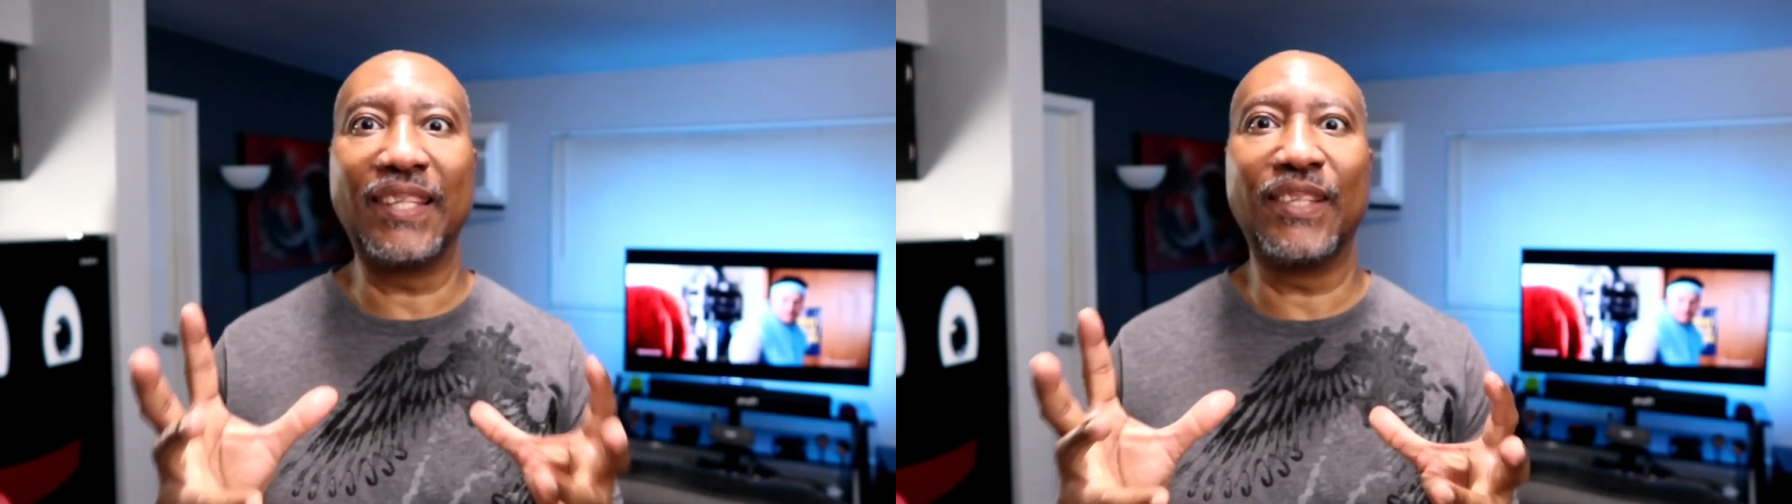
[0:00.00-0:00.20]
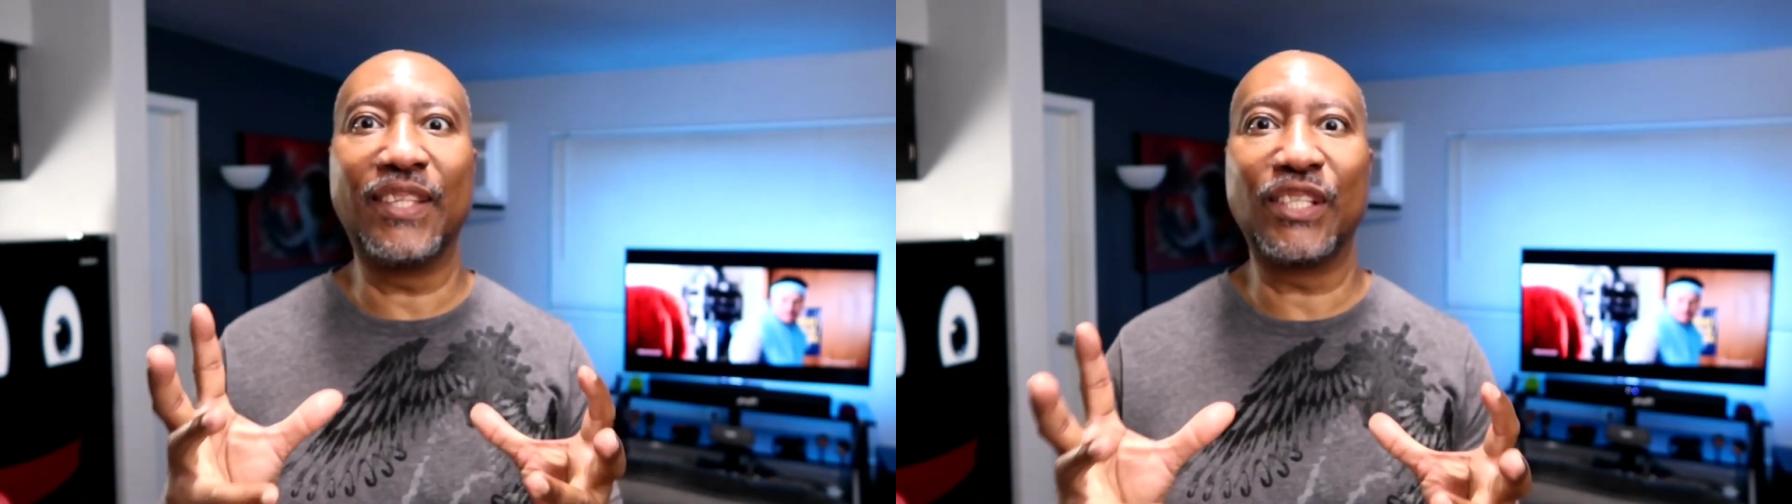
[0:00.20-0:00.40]

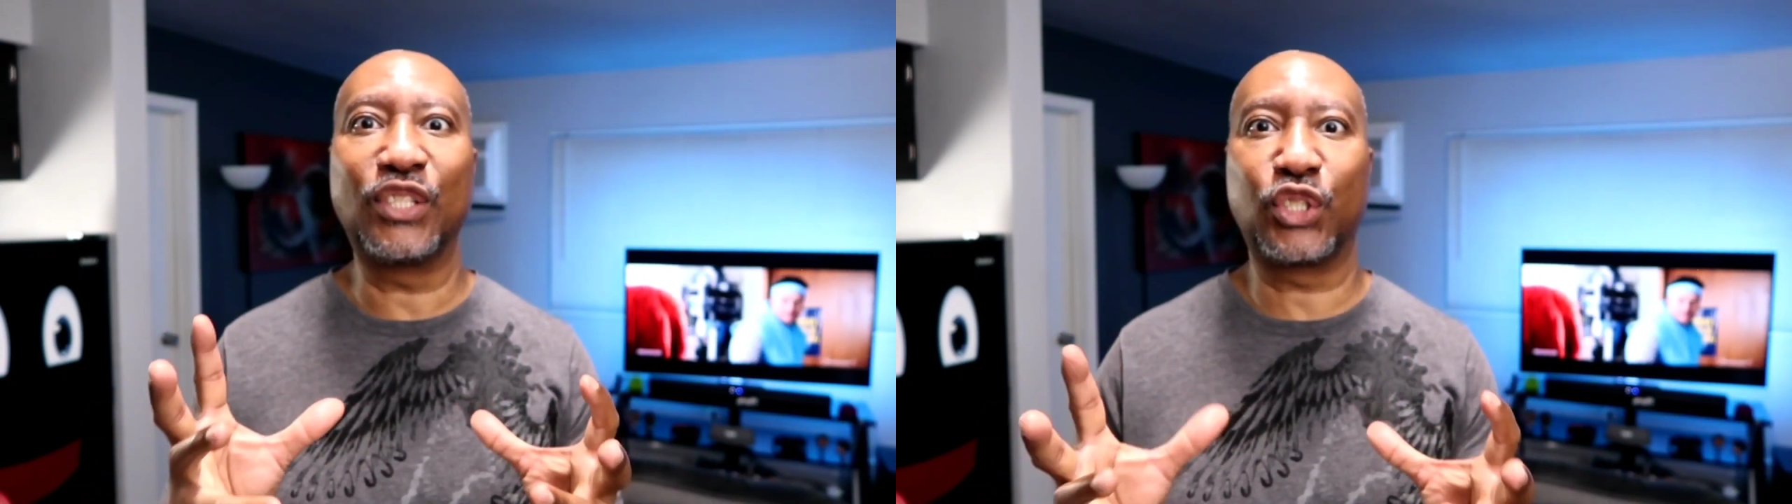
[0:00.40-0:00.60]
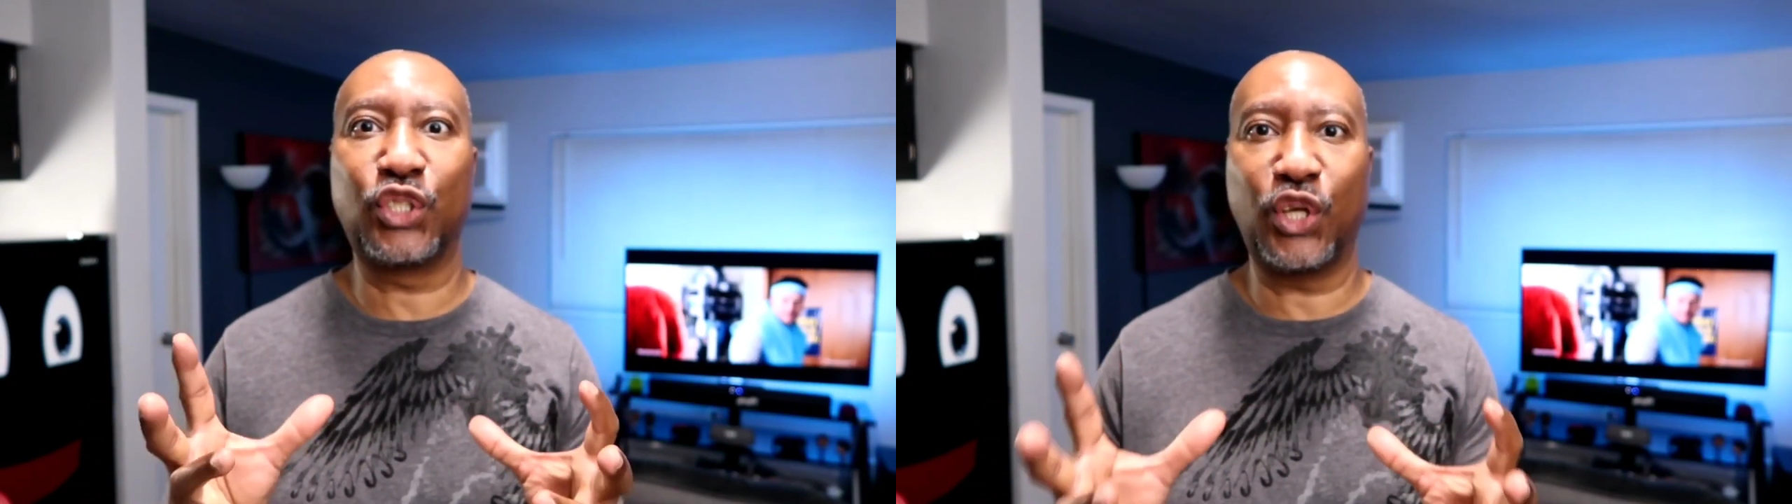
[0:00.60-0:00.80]
in
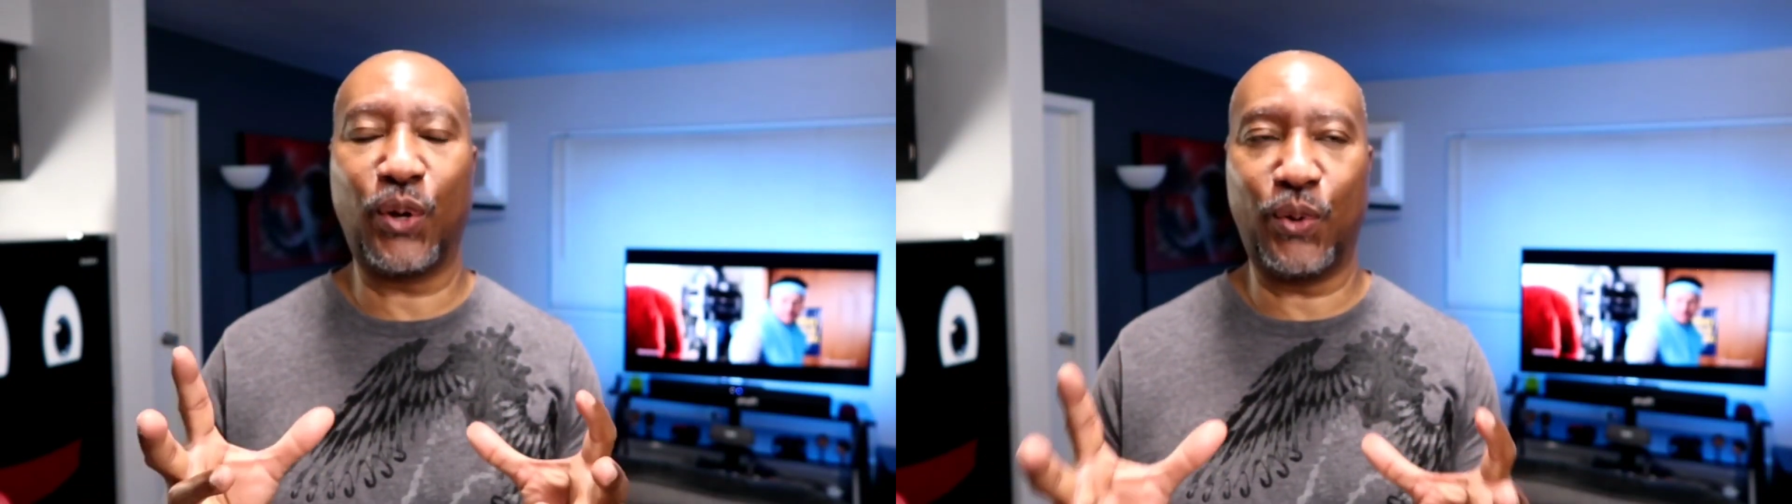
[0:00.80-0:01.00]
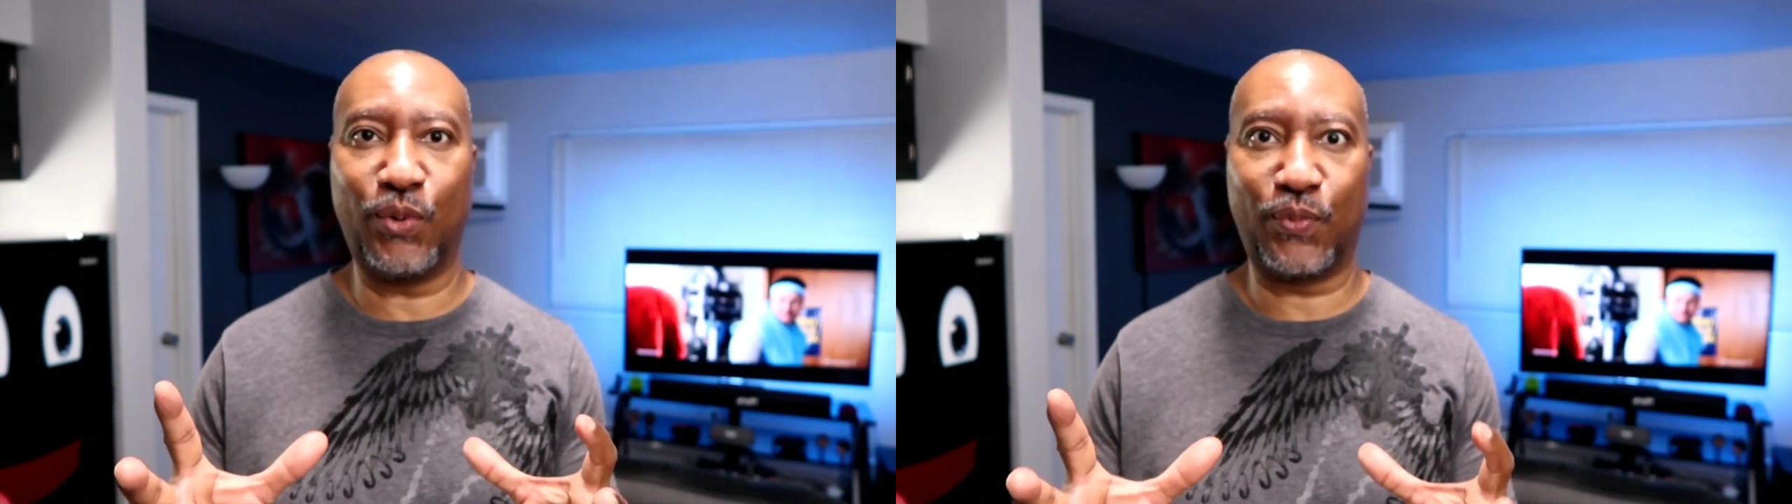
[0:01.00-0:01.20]
this
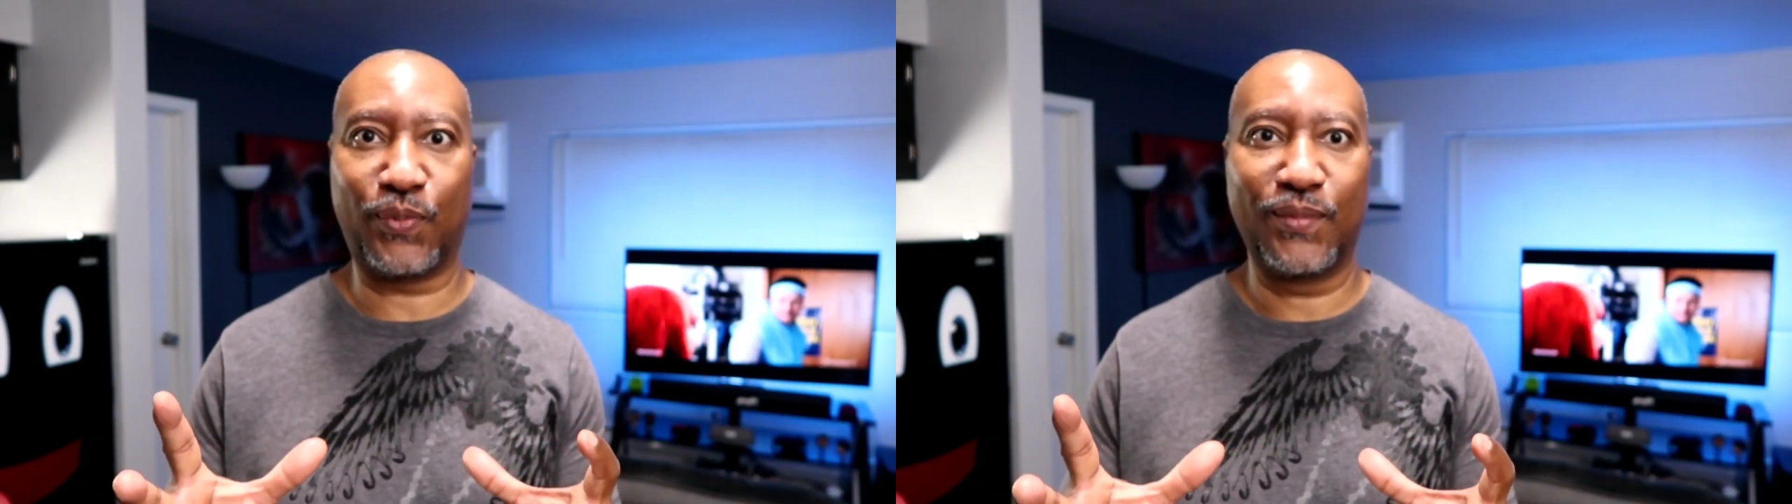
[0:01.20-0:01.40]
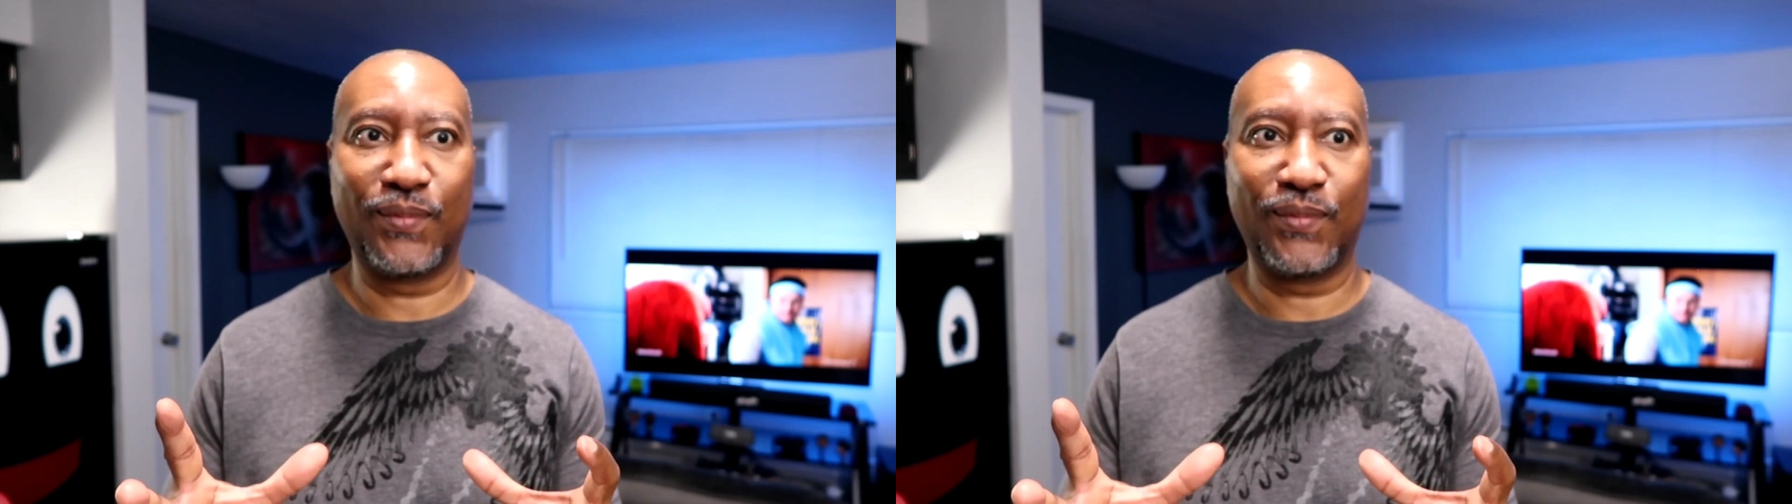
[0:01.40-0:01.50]
show.